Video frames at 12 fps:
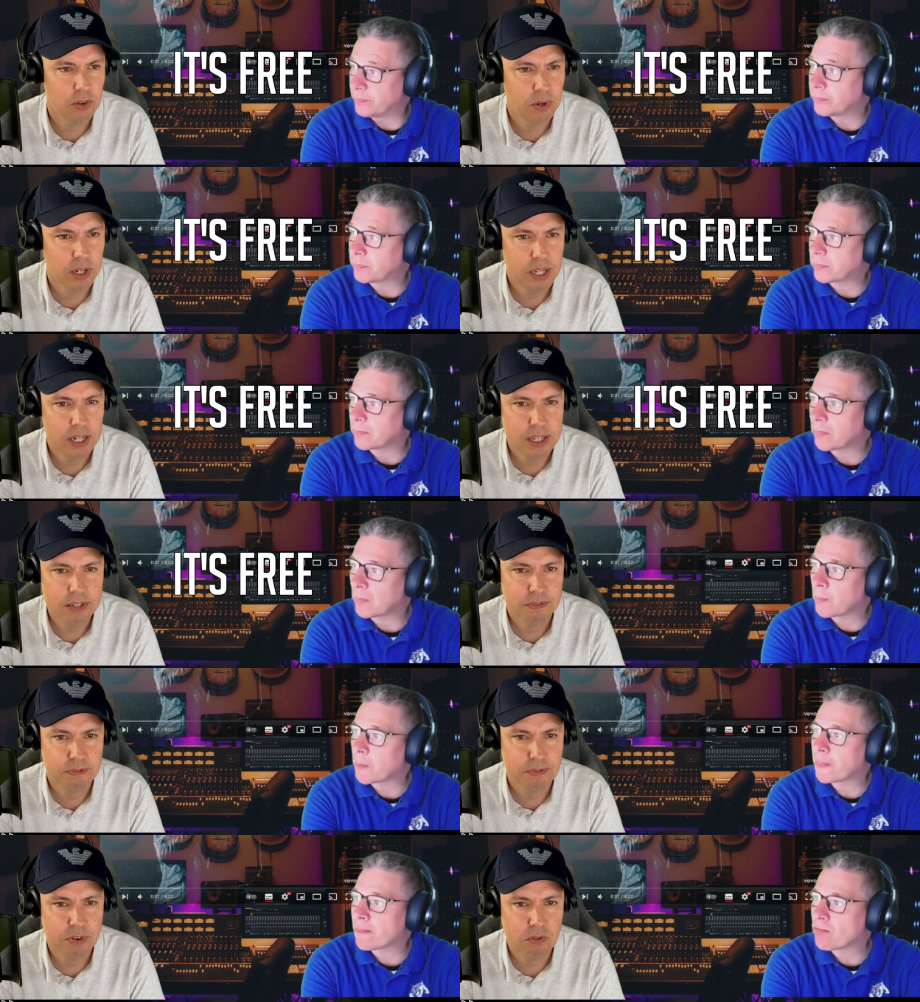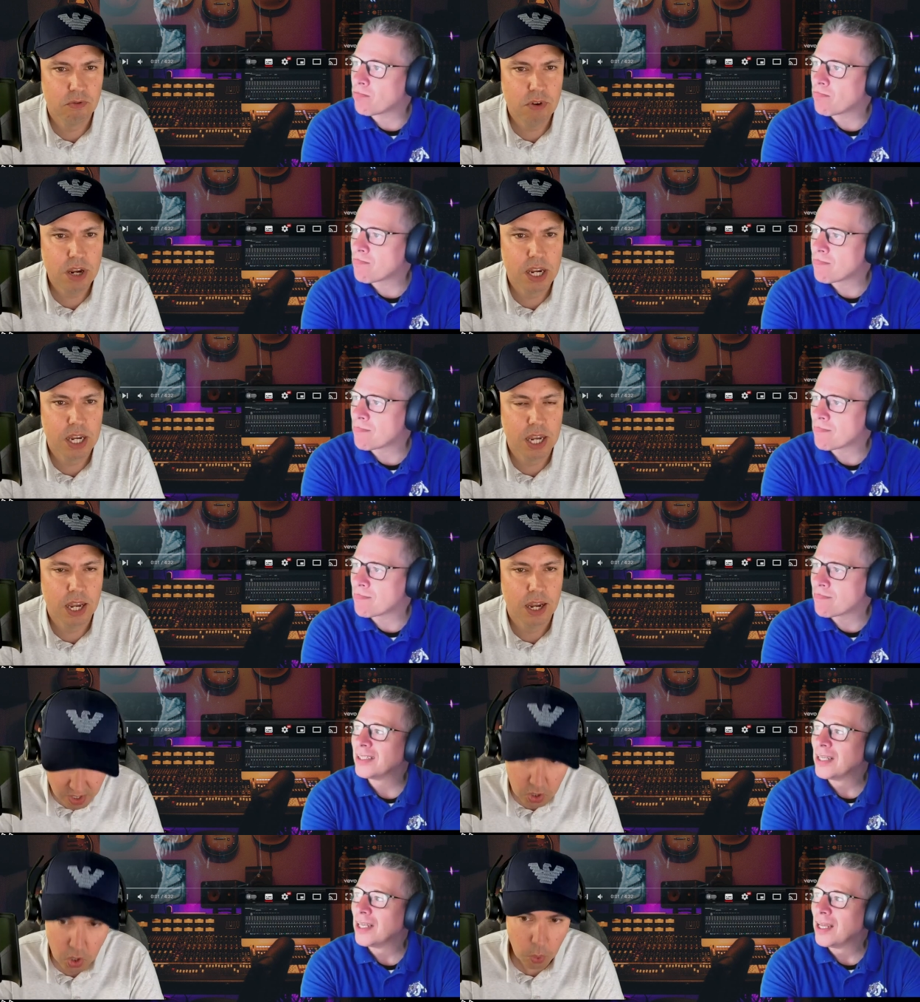Speaker 1: and it is free.
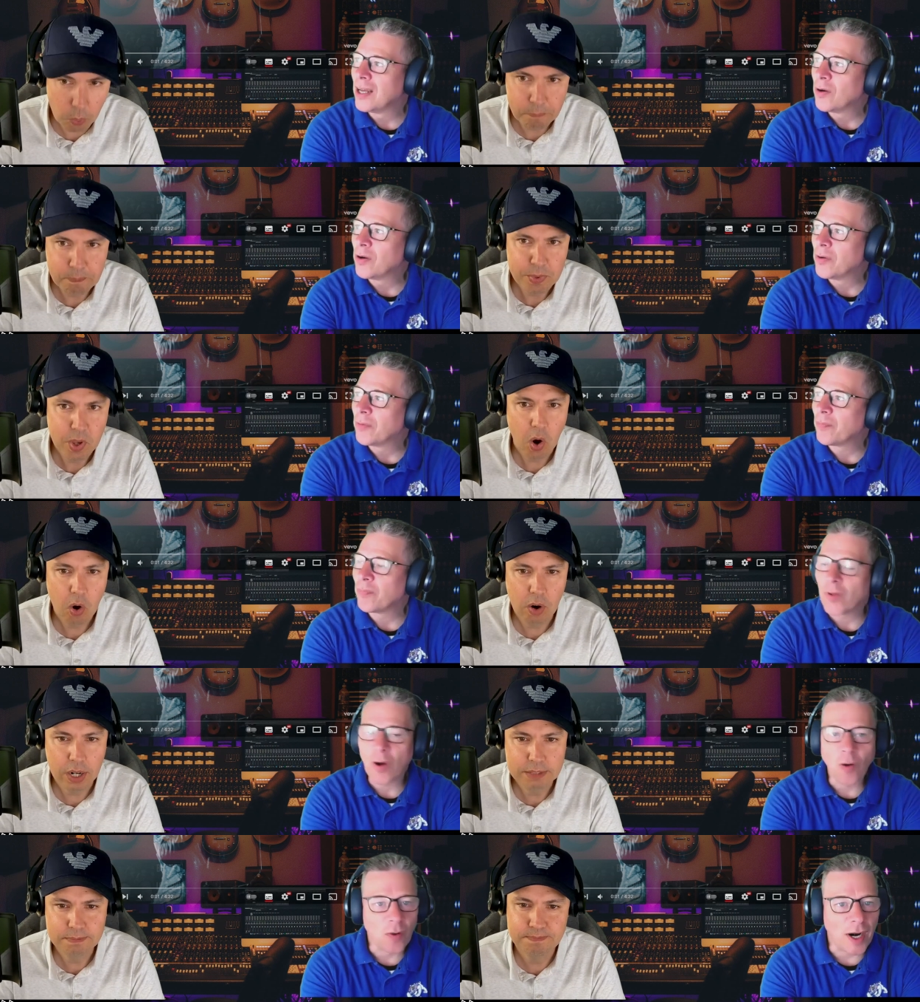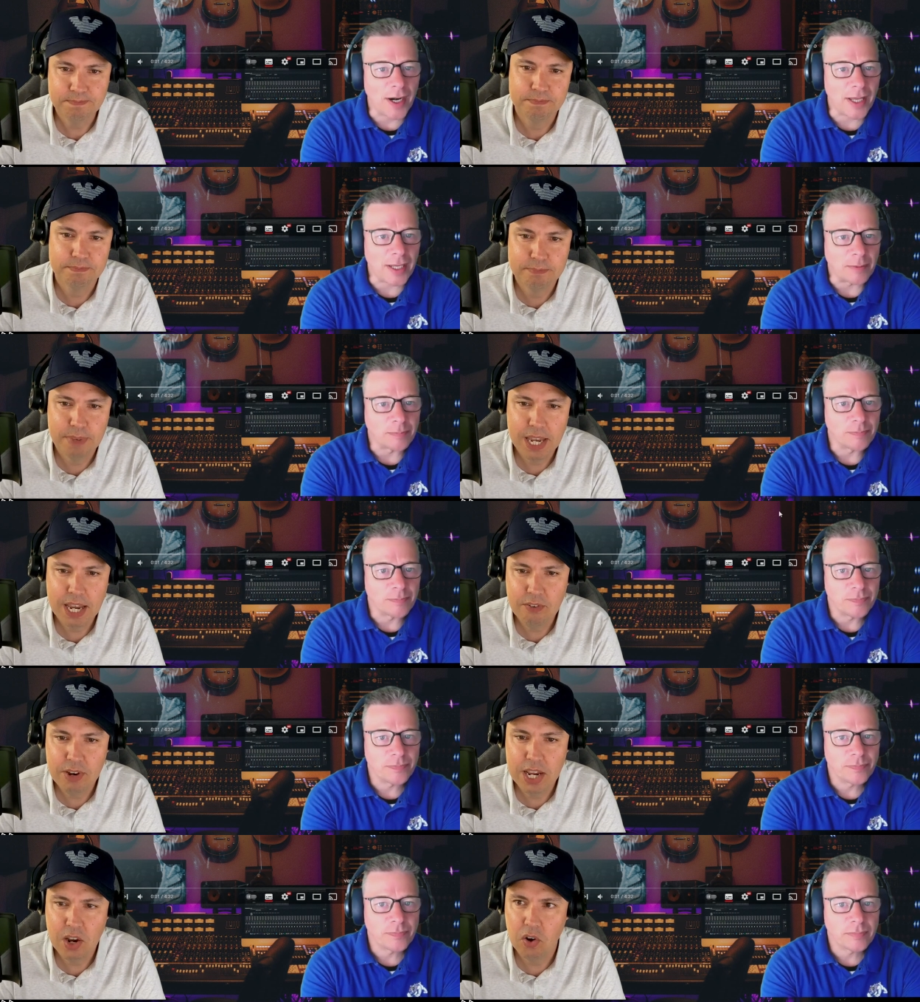Cool. All right. Alrighty. Mary
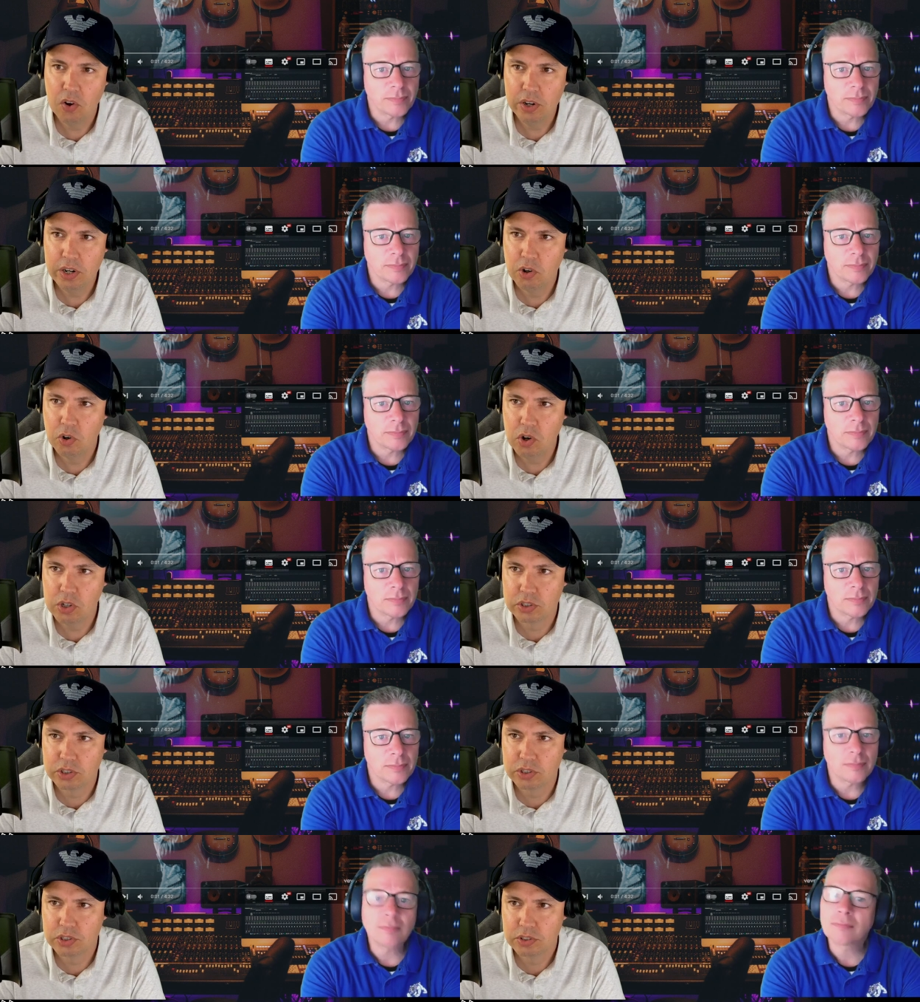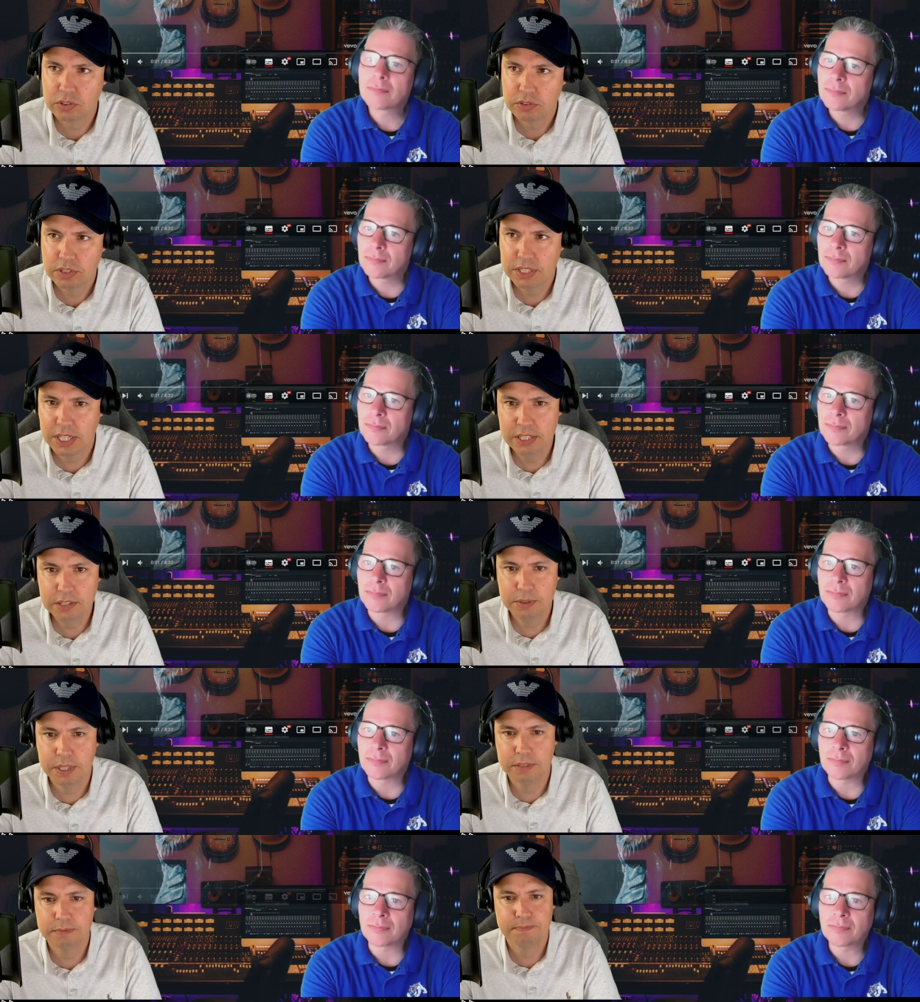on a cross. Let's mm. get into
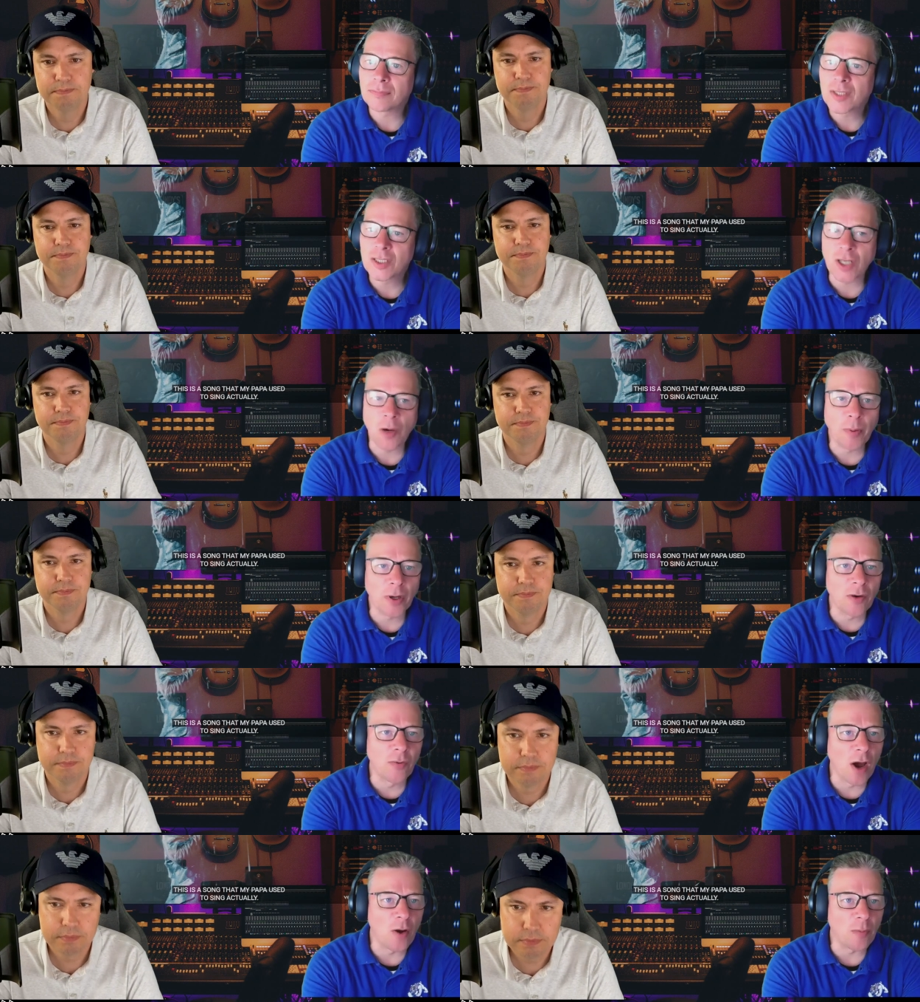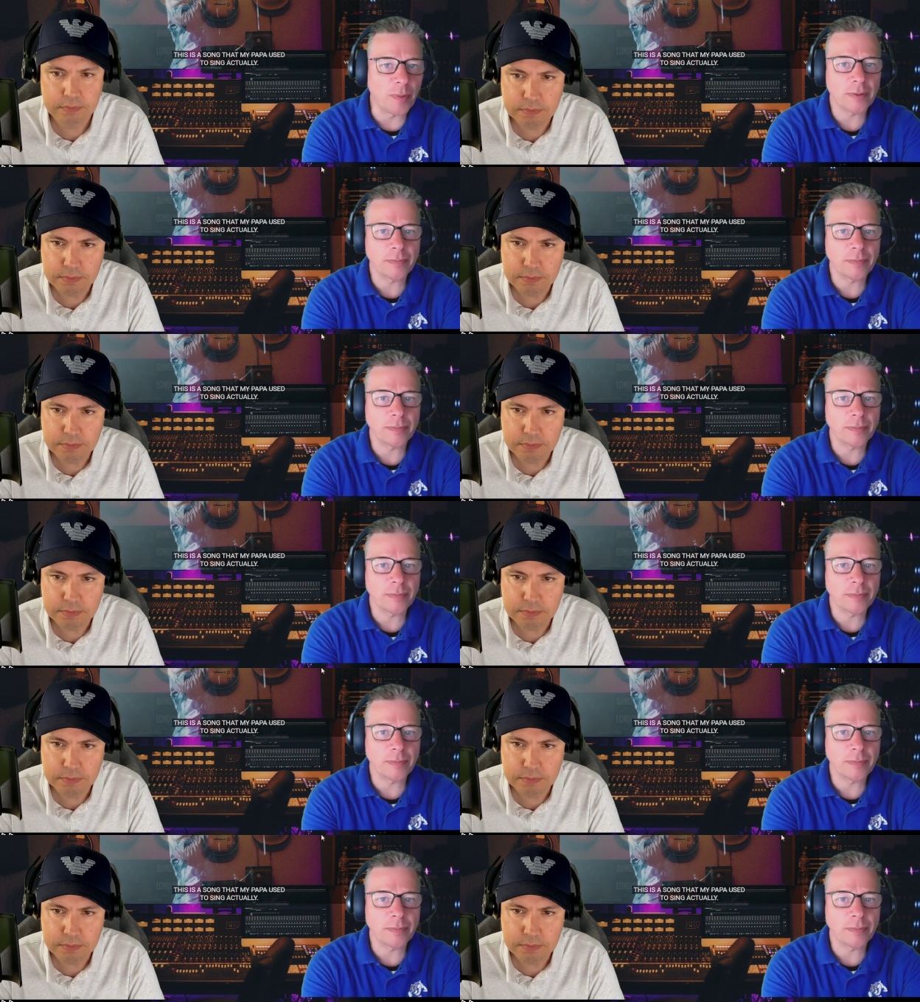
Speaker 2: it. Hmm. Soap on a rope.